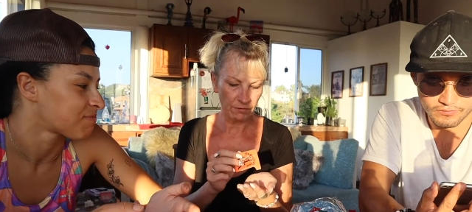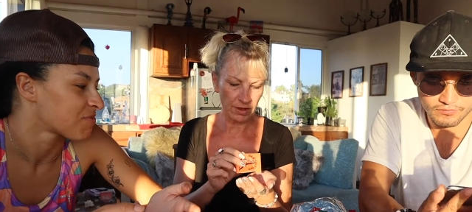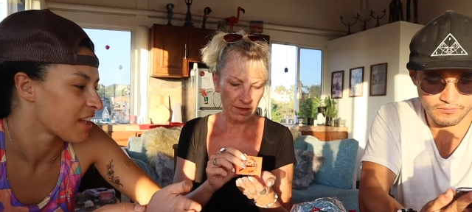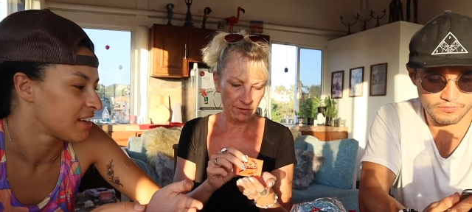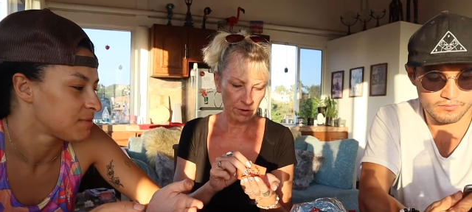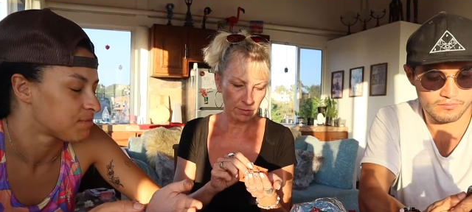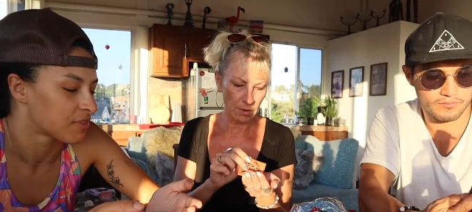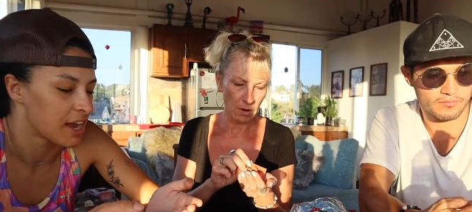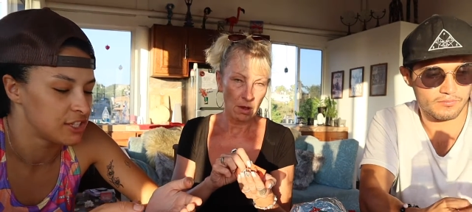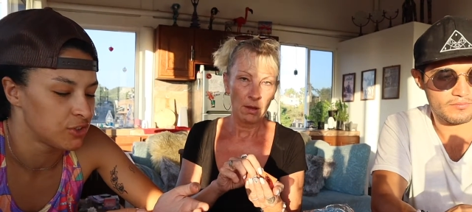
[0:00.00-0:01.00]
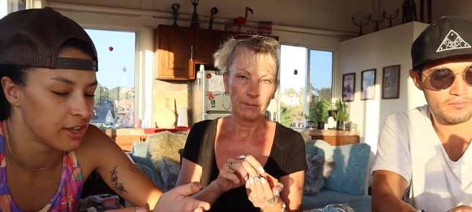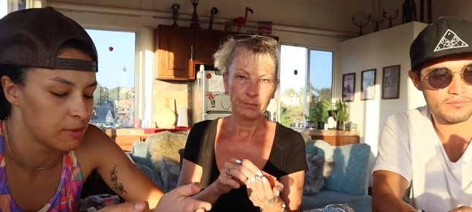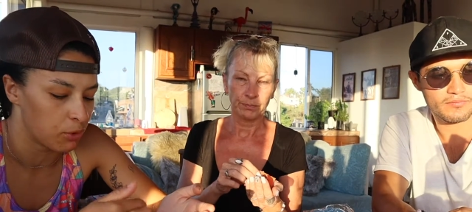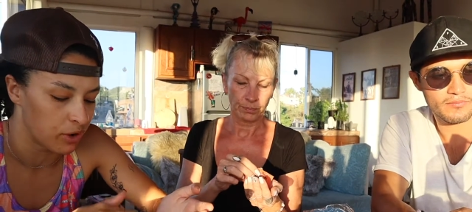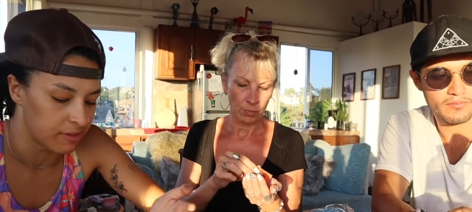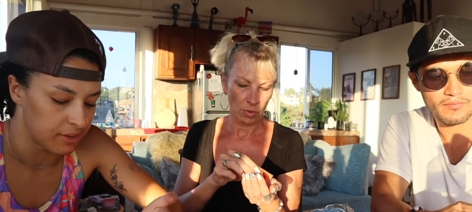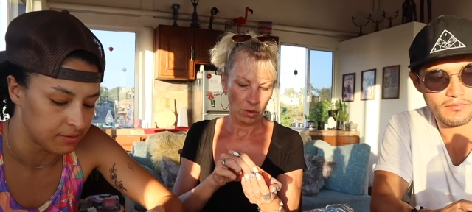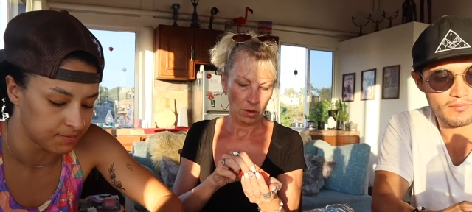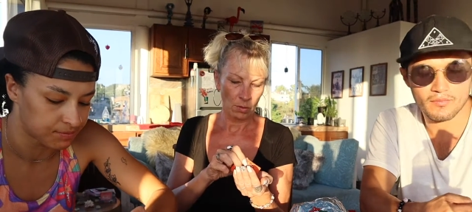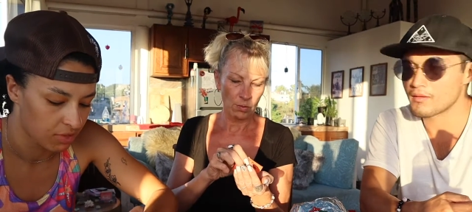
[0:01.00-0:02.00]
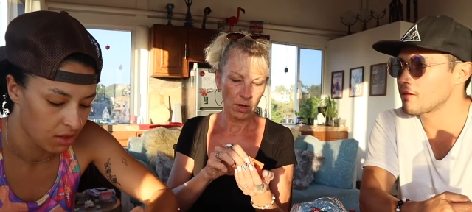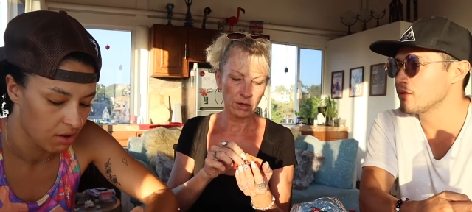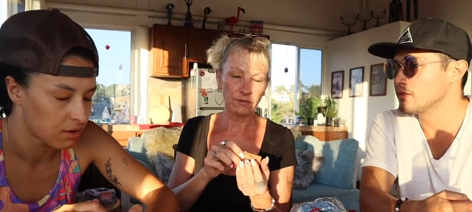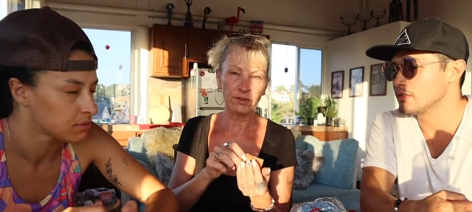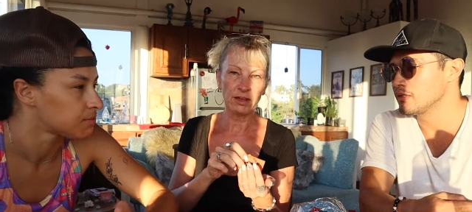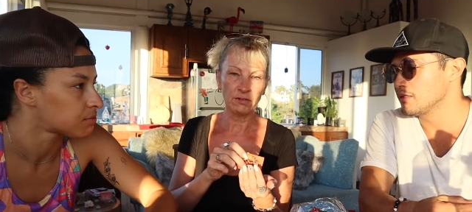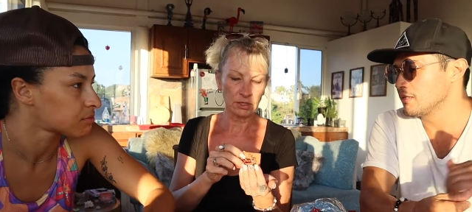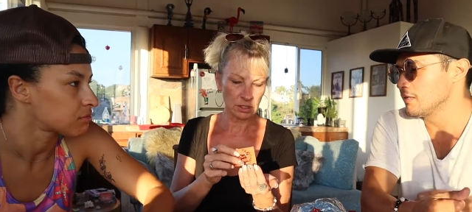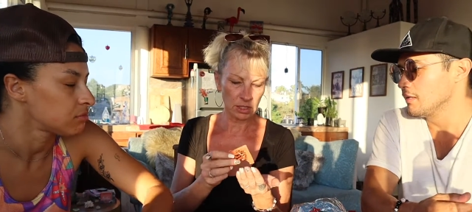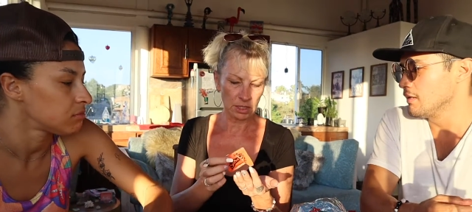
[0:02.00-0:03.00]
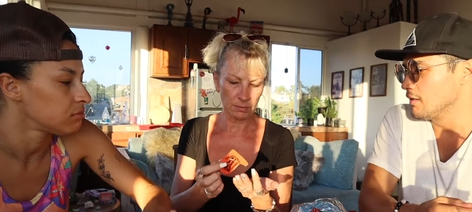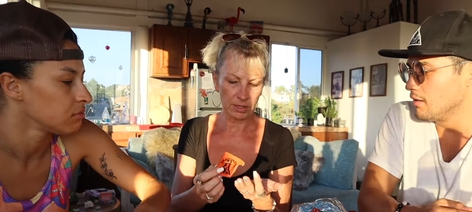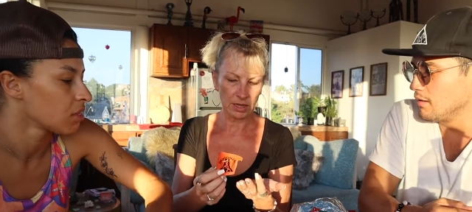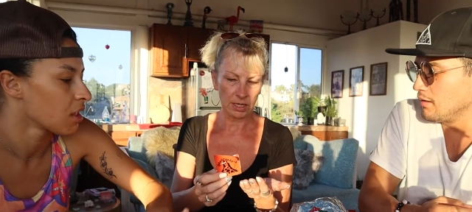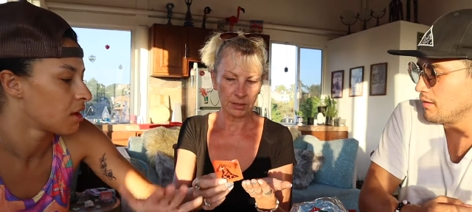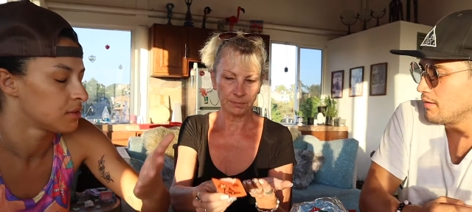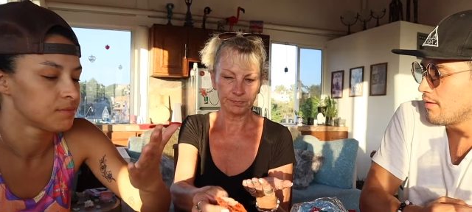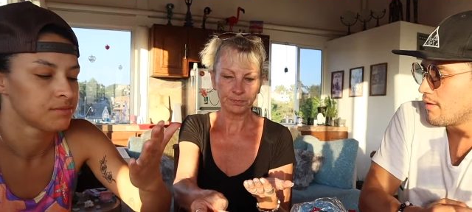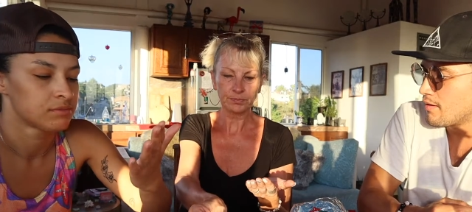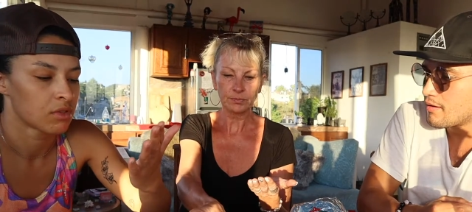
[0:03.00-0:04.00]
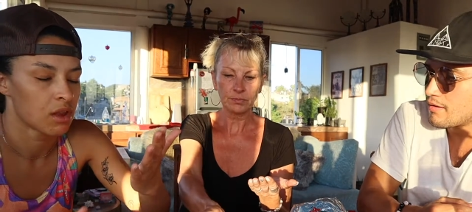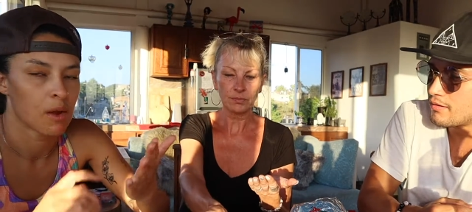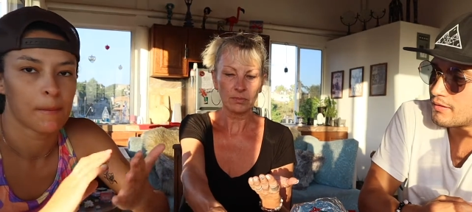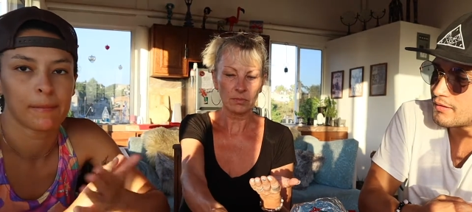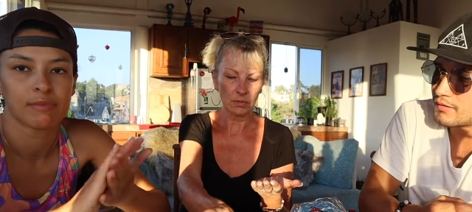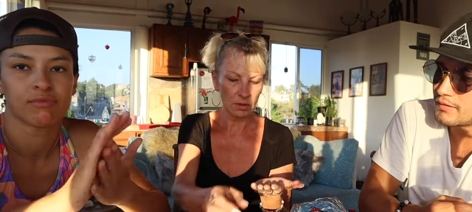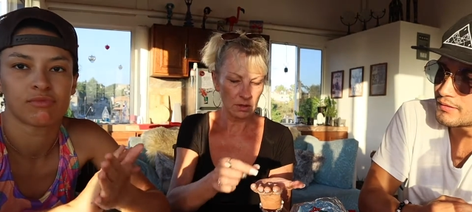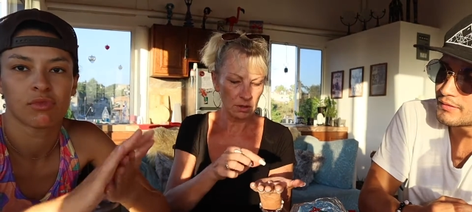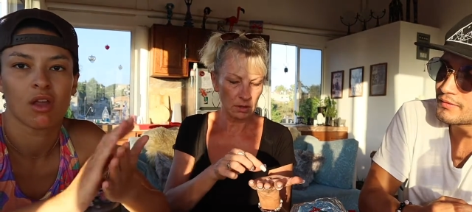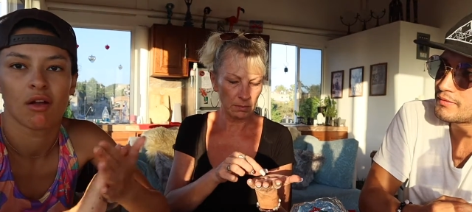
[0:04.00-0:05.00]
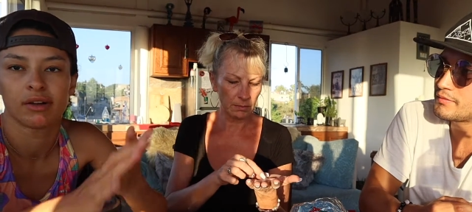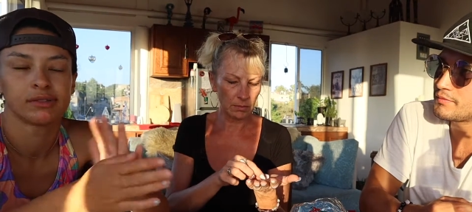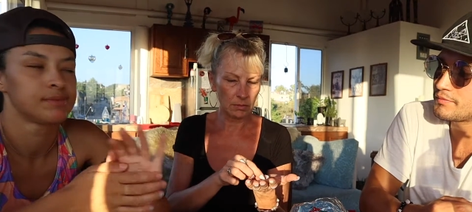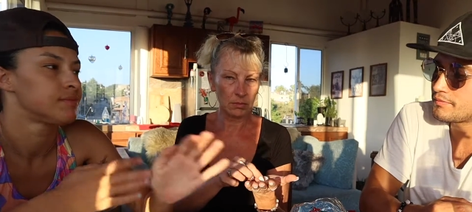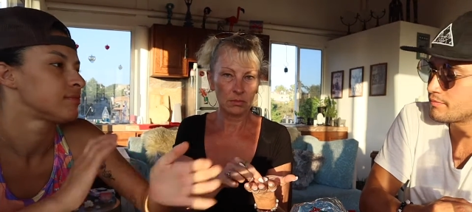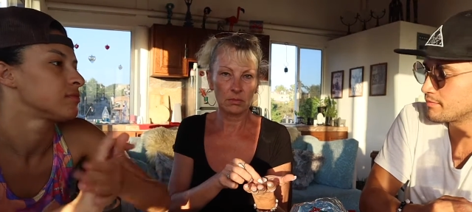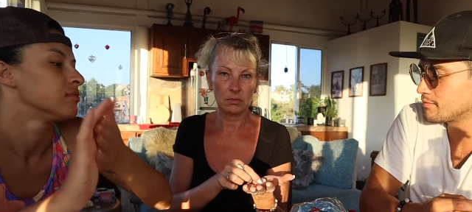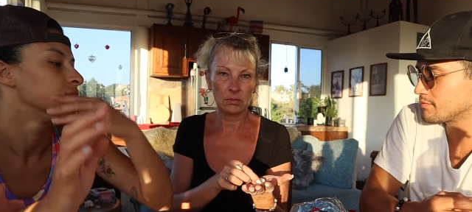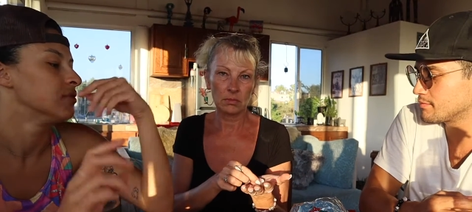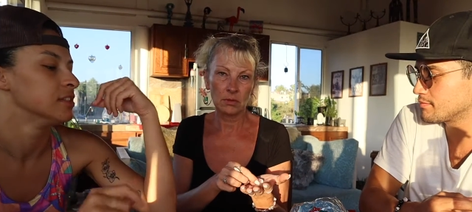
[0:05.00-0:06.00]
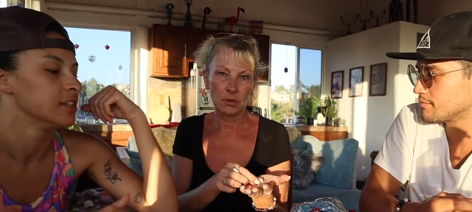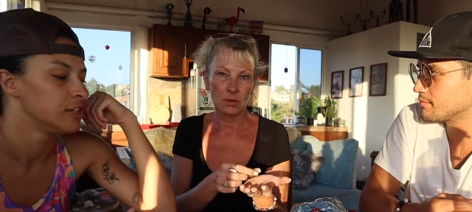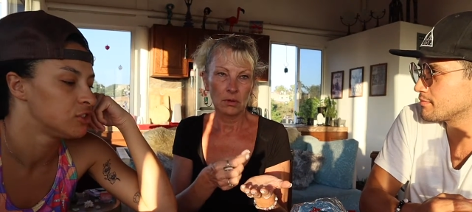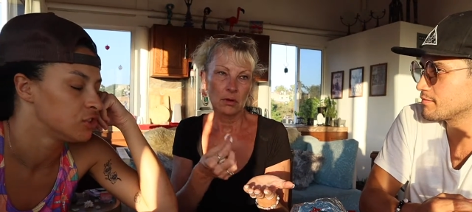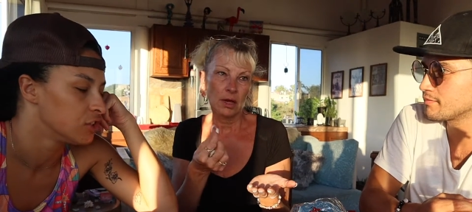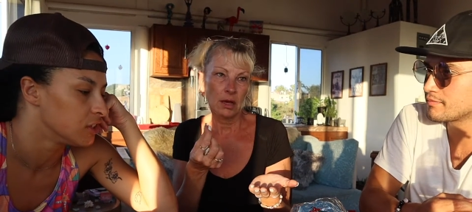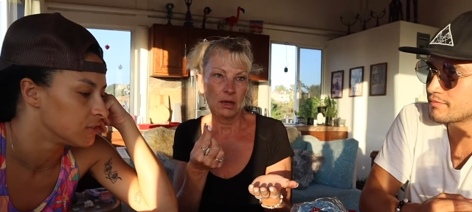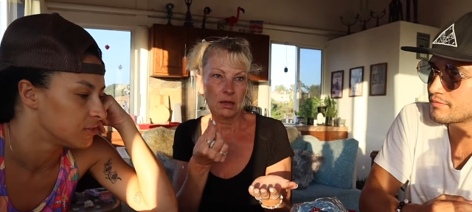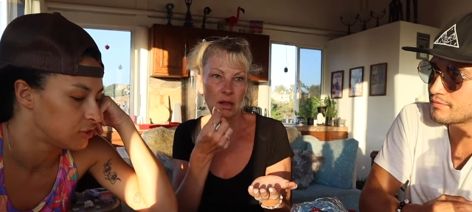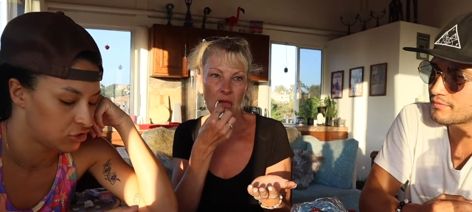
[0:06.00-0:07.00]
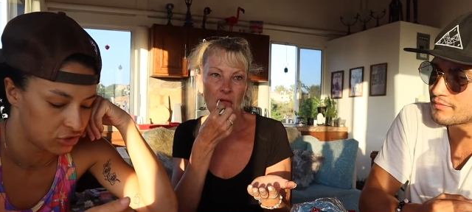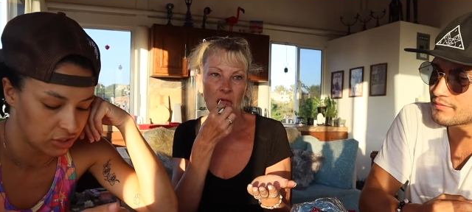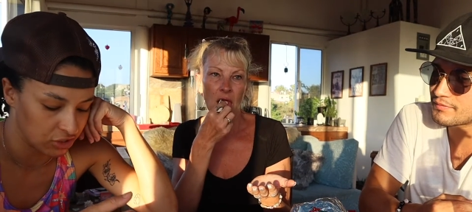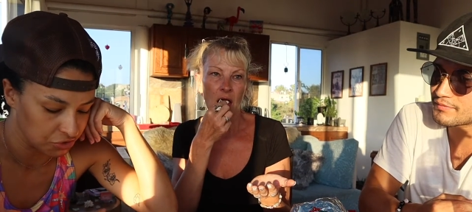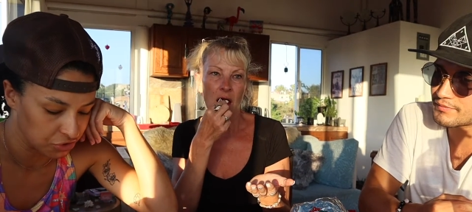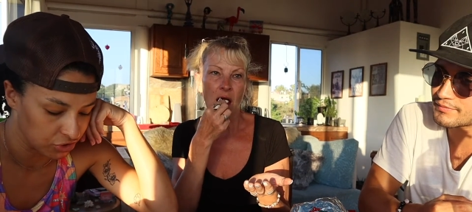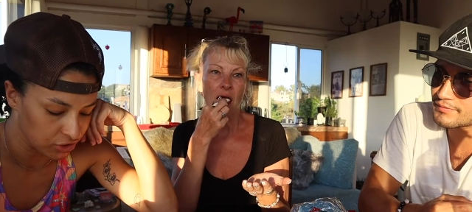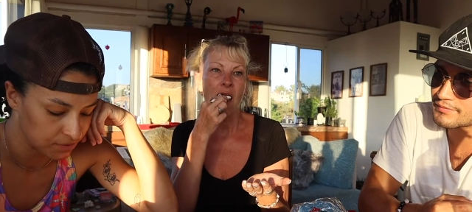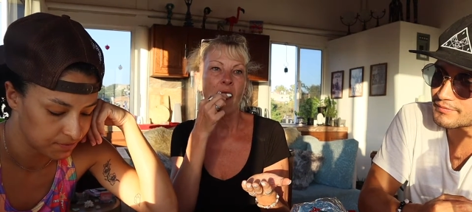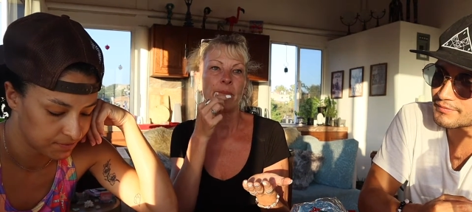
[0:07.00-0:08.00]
Speaker 1: flavor. I just don't get the point of it. Well, the flavor is good, but the the it's like sugar. It's just literally sugar.